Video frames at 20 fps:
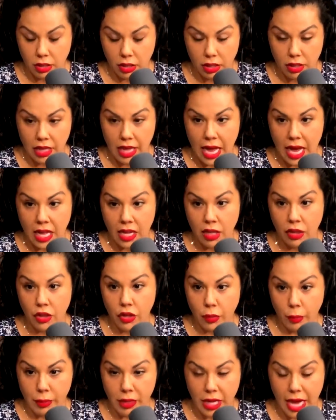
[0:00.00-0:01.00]
then
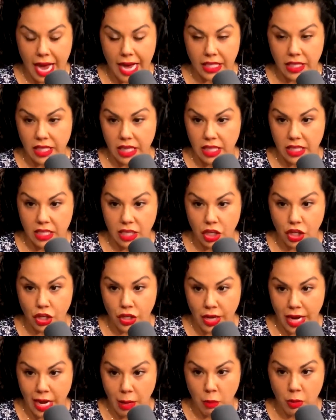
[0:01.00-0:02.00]
there'll be assets in your
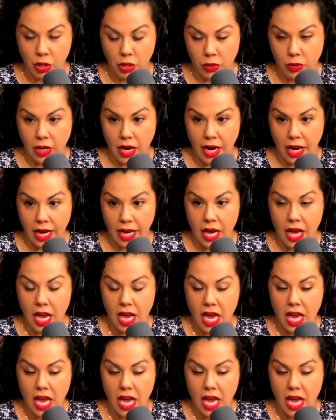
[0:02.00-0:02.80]
name when you die,